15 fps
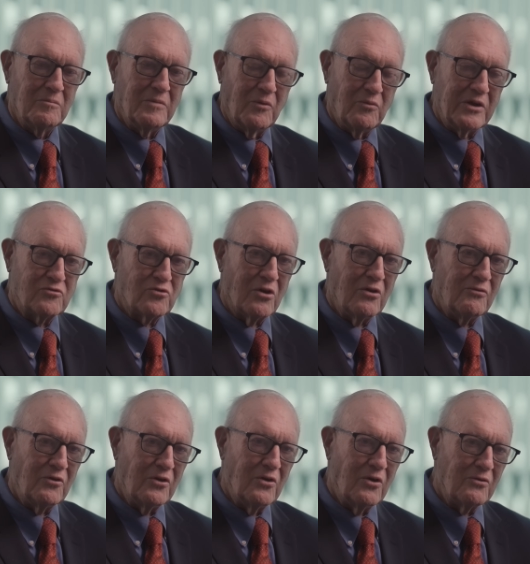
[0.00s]
But we
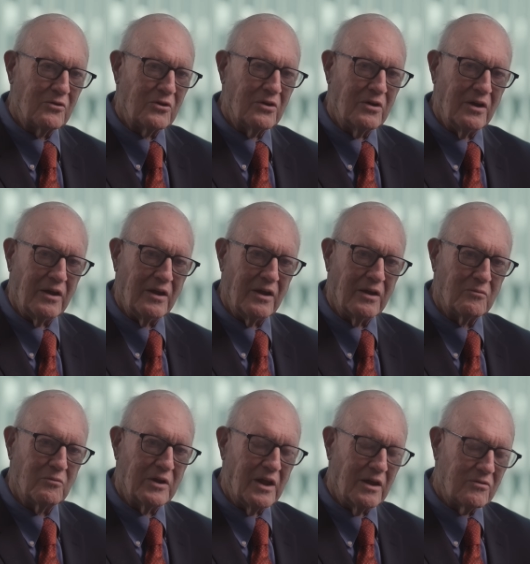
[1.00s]
drove over and
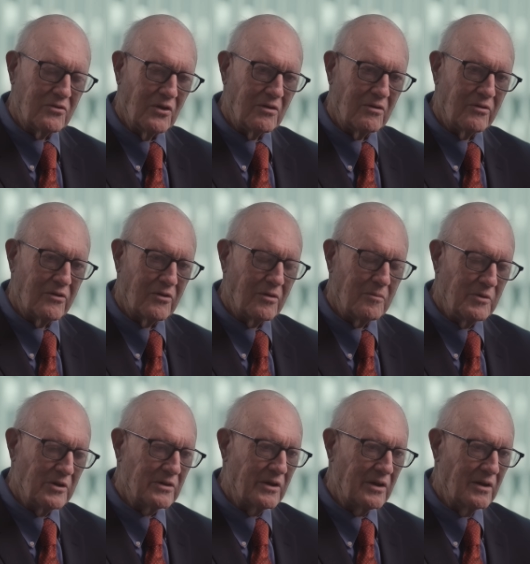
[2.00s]
we get to the
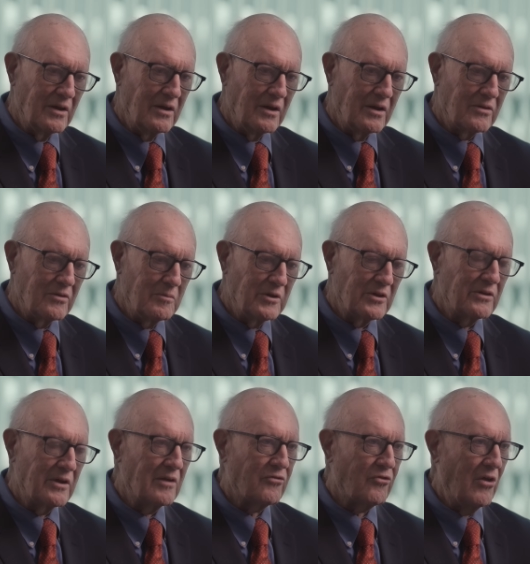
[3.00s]
building and the
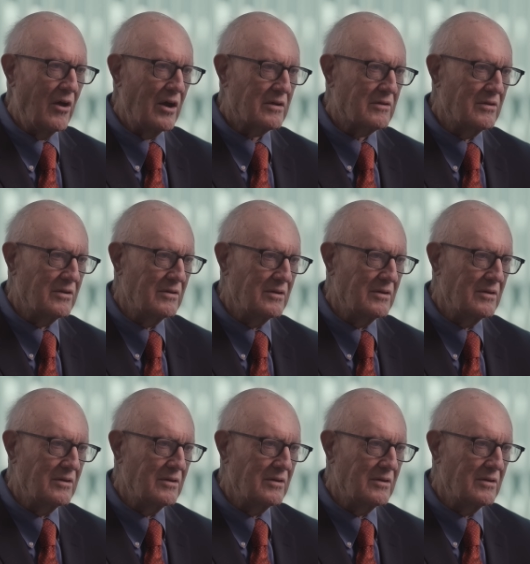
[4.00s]
building is locked.